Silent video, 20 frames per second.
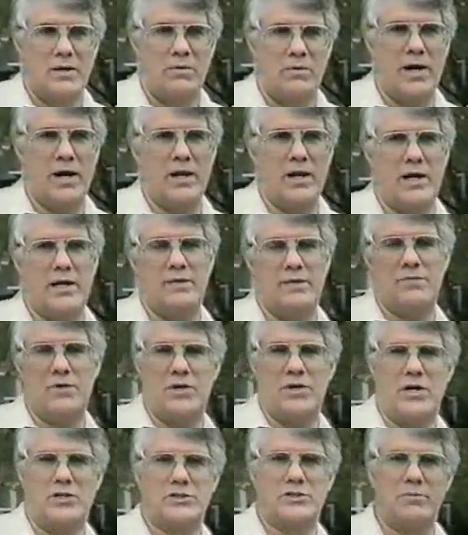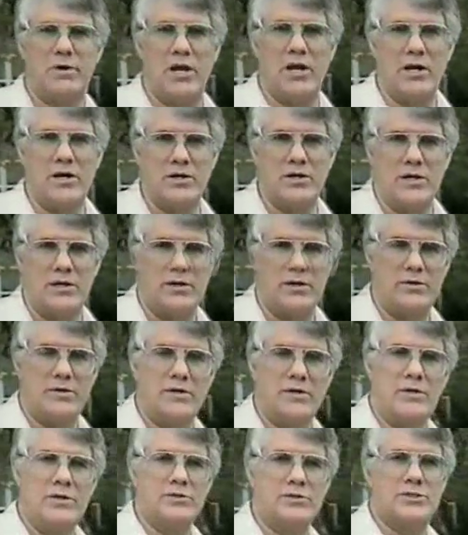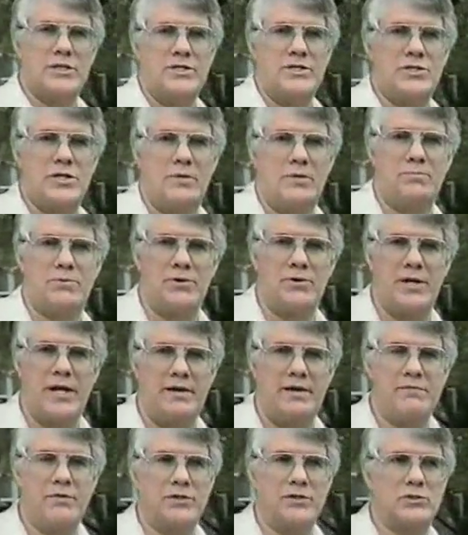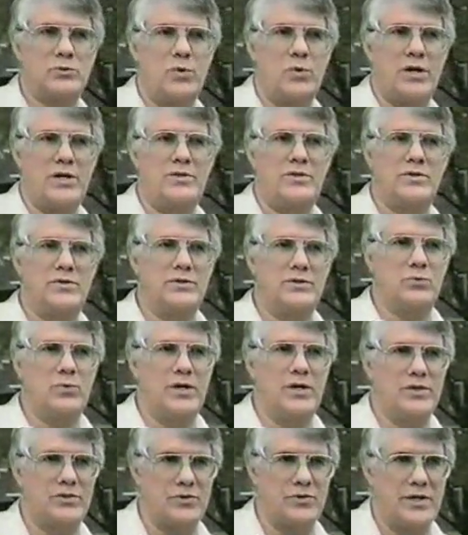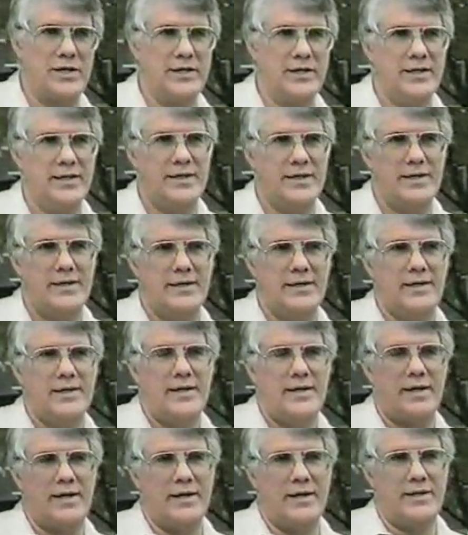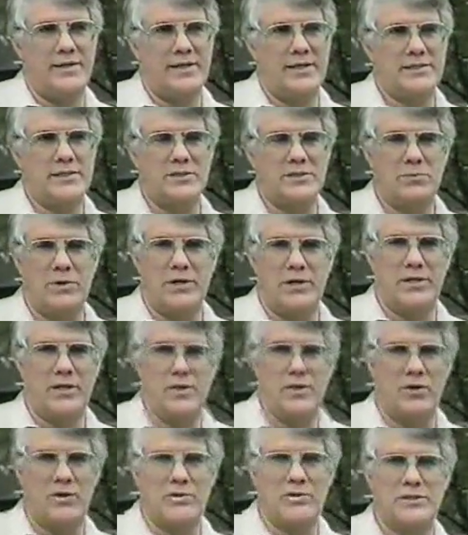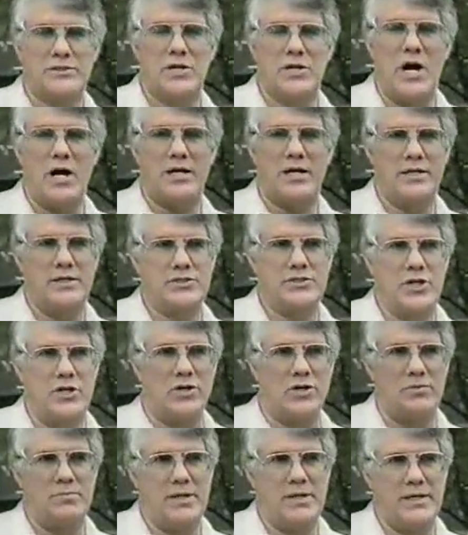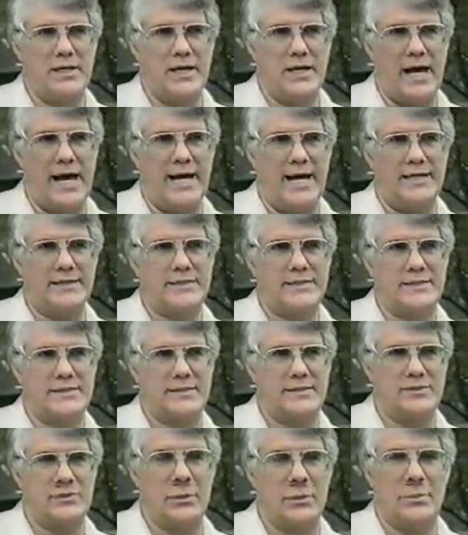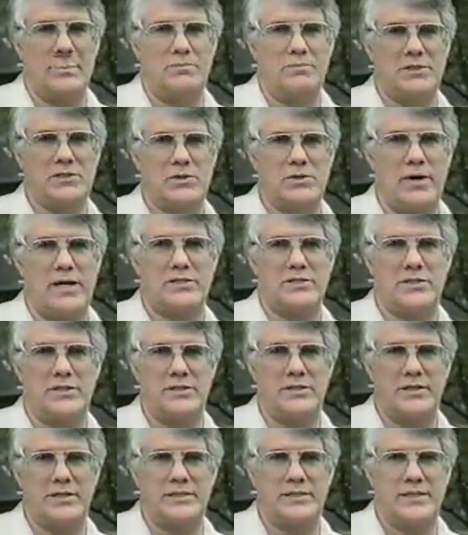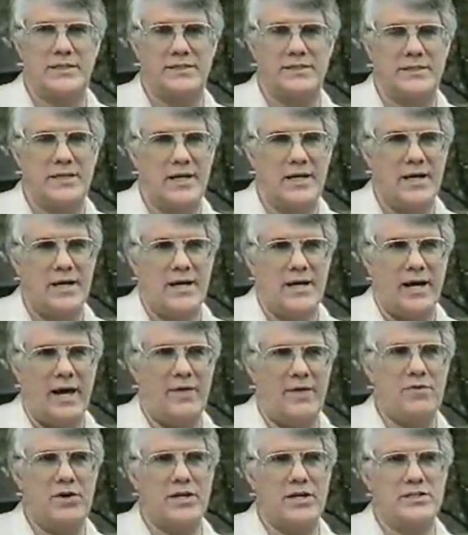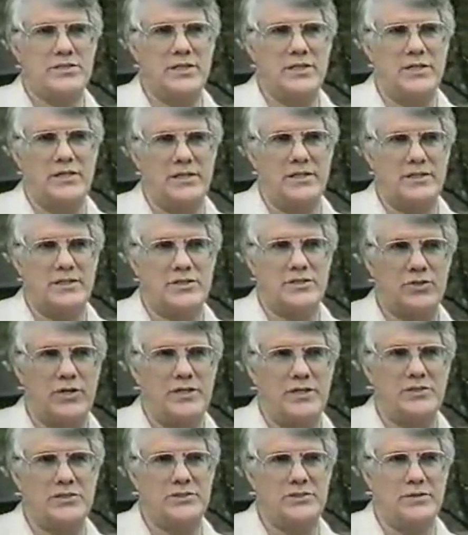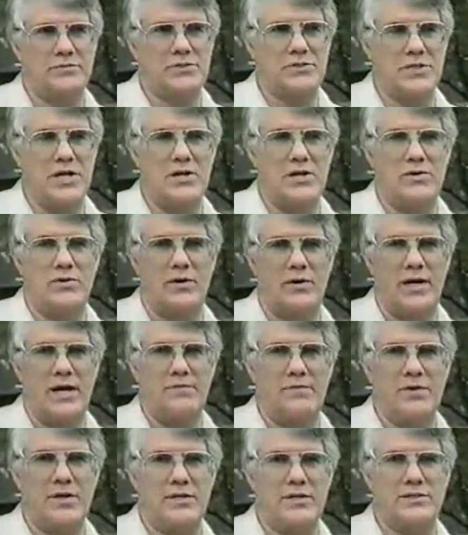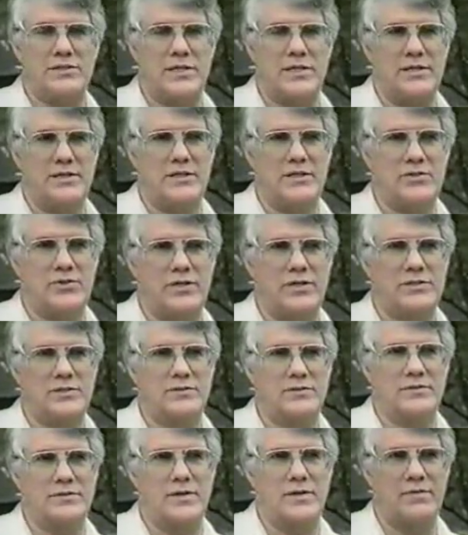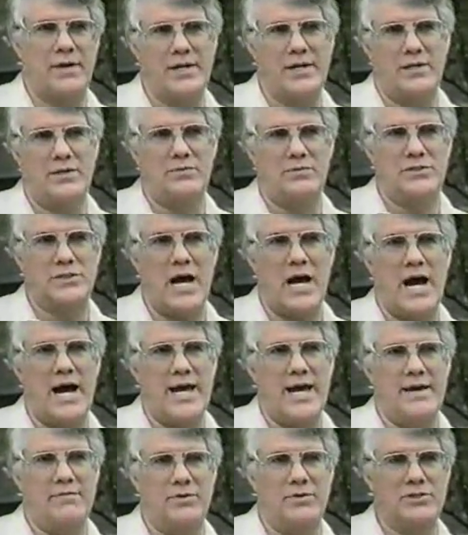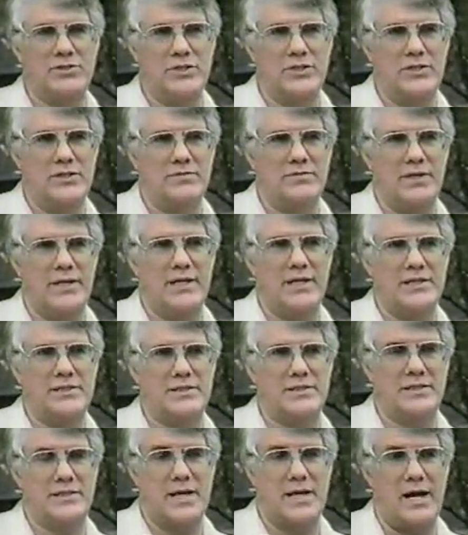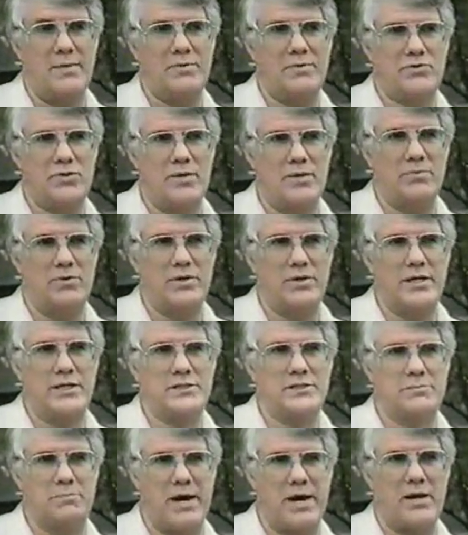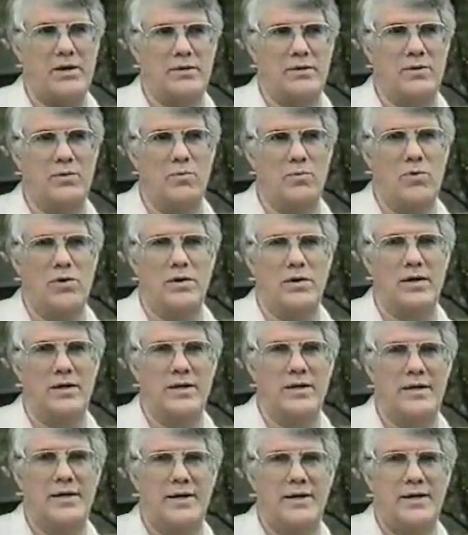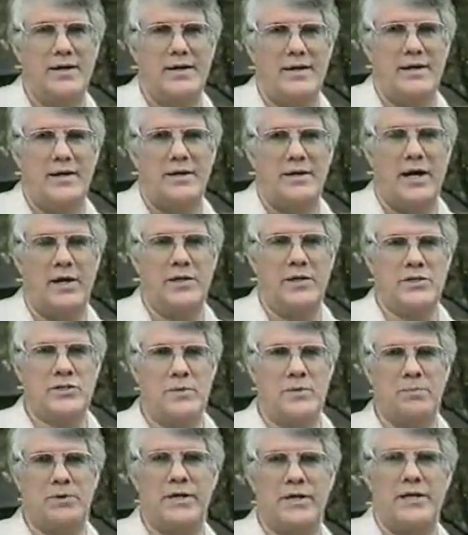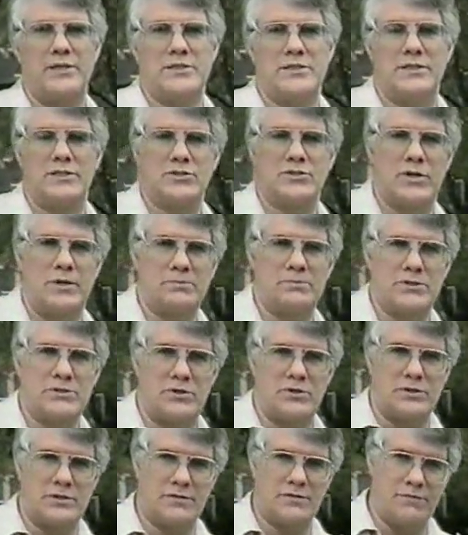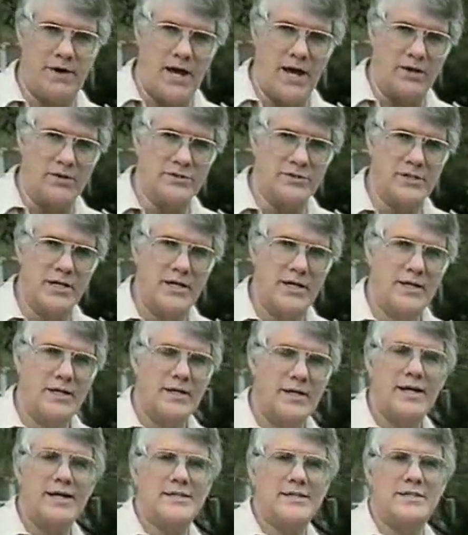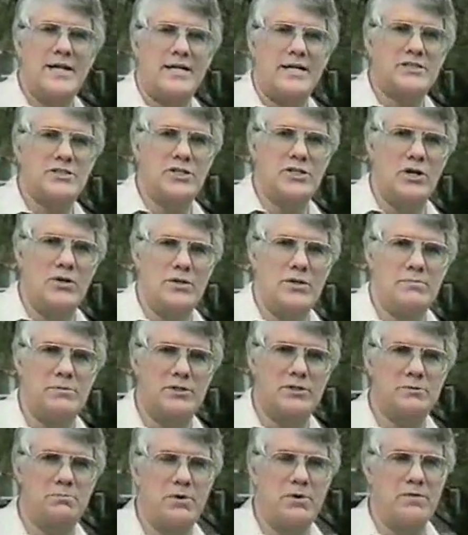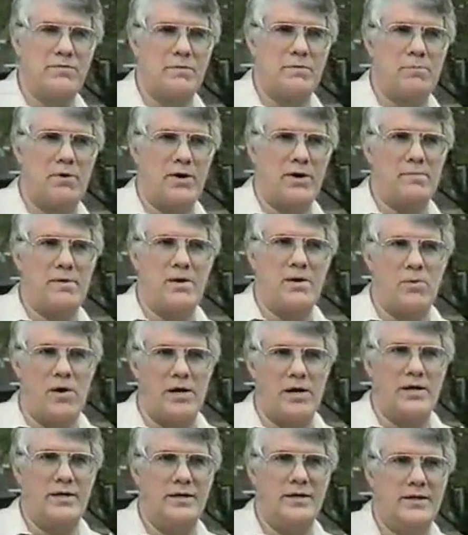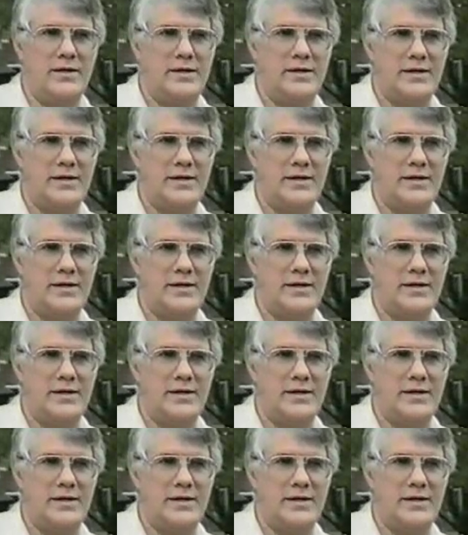Well, uh, if you notice on my logo, you'll see Job 38, verse 22 and 23. And this is where the Lord is talking to Job, and he asks Job this question. He says, have you considered the treasures of snow, or have you considered the treasures of hell, which I have reserved against the time of trouble, against battle and war? Now, the interpretation of the scriptures are as follows Is not snow the most beautiful part of our water?